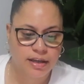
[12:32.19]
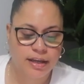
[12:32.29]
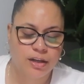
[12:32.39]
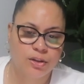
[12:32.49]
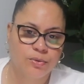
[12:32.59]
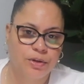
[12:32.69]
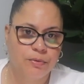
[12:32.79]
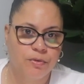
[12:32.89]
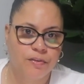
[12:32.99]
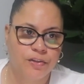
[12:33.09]
they
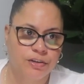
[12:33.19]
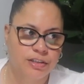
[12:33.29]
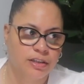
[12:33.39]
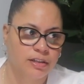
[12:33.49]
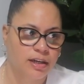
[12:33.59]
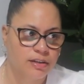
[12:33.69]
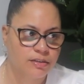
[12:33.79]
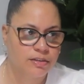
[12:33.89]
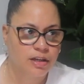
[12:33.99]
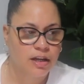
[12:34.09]
included with their
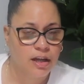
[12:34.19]
$10